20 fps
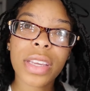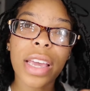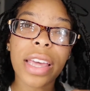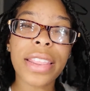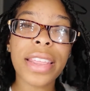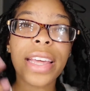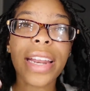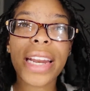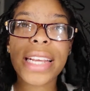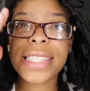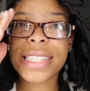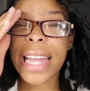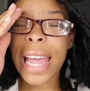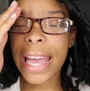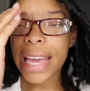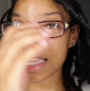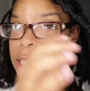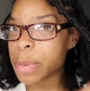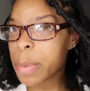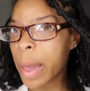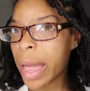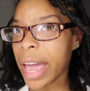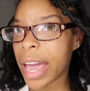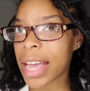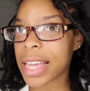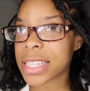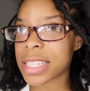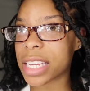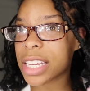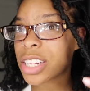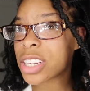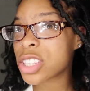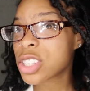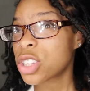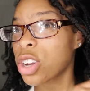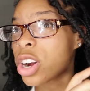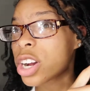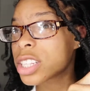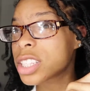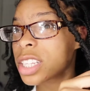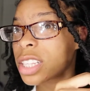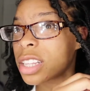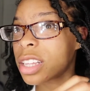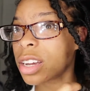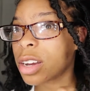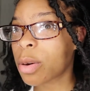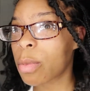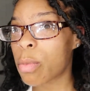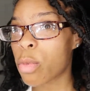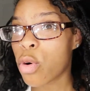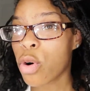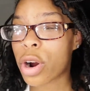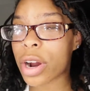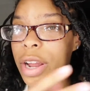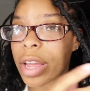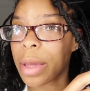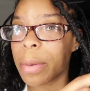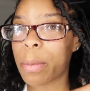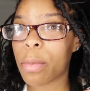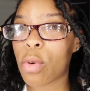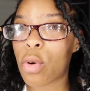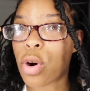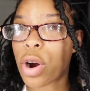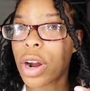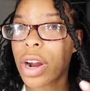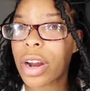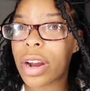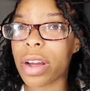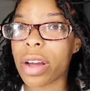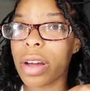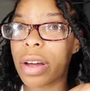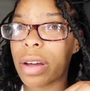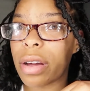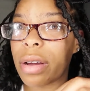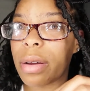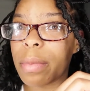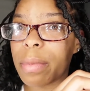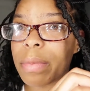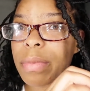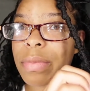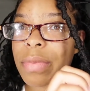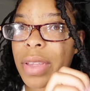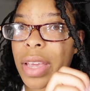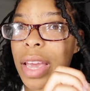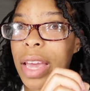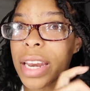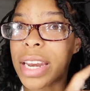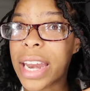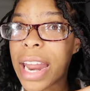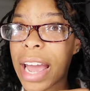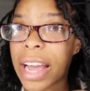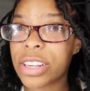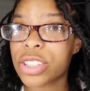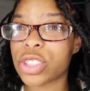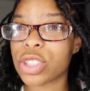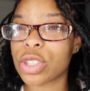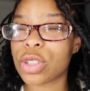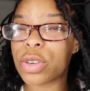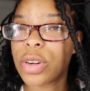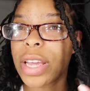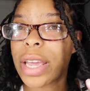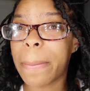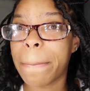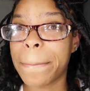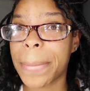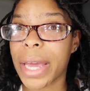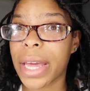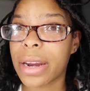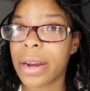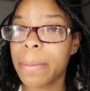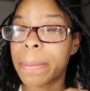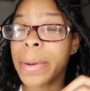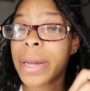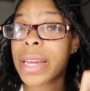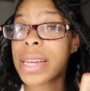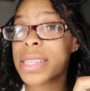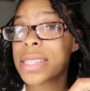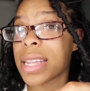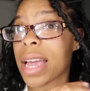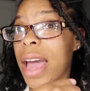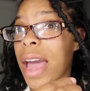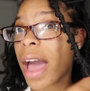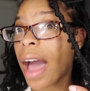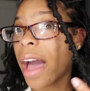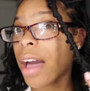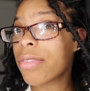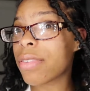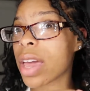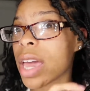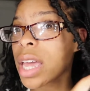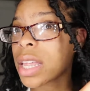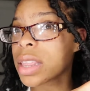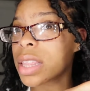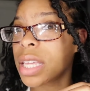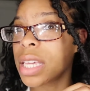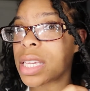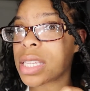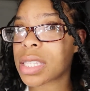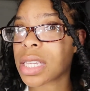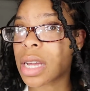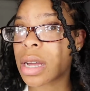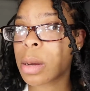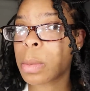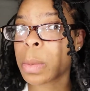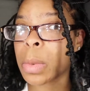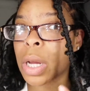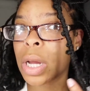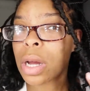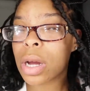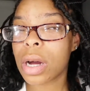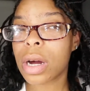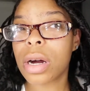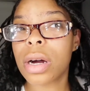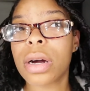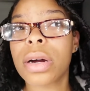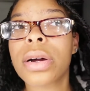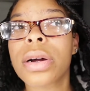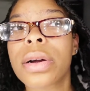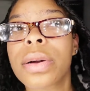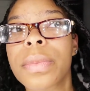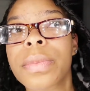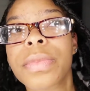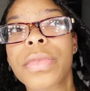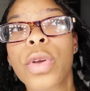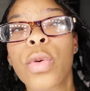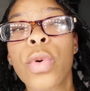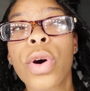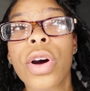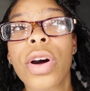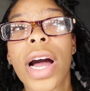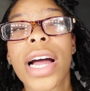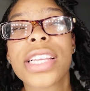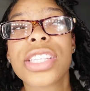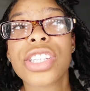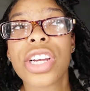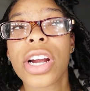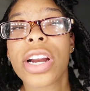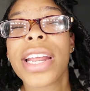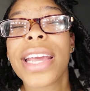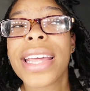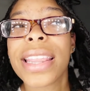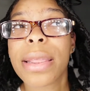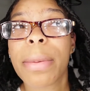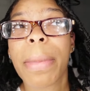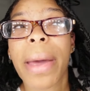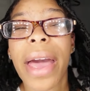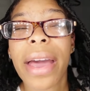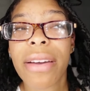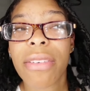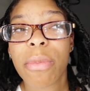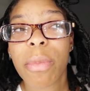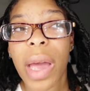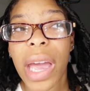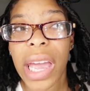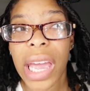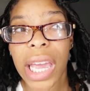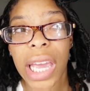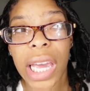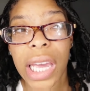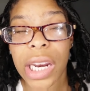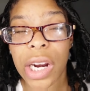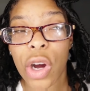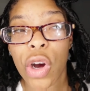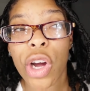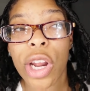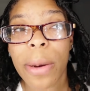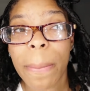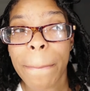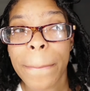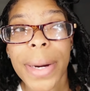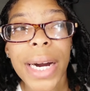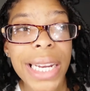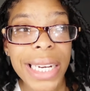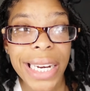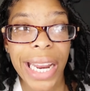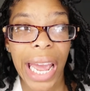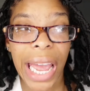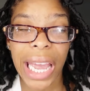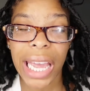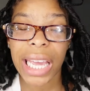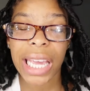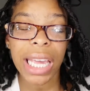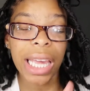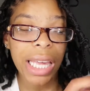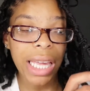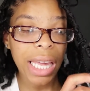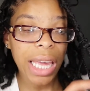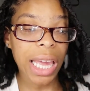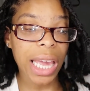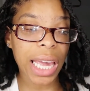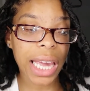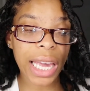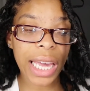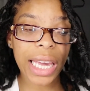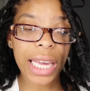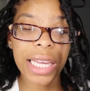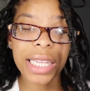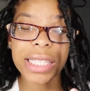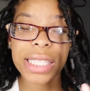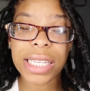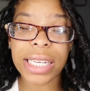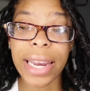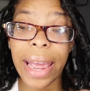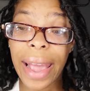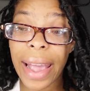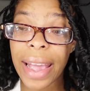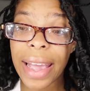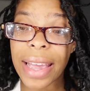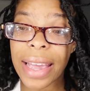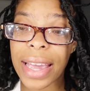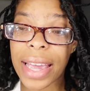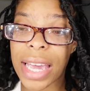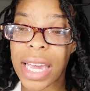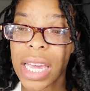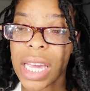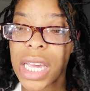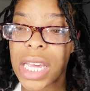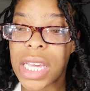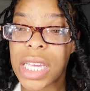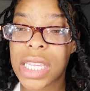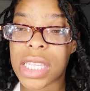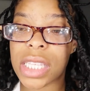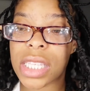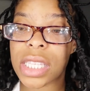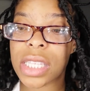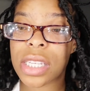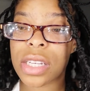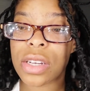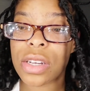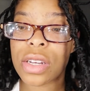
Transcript: And then as days pass, it'll start to look more and more natural and better, because I've had these up, well, I started in the back of my head on Monday, and today is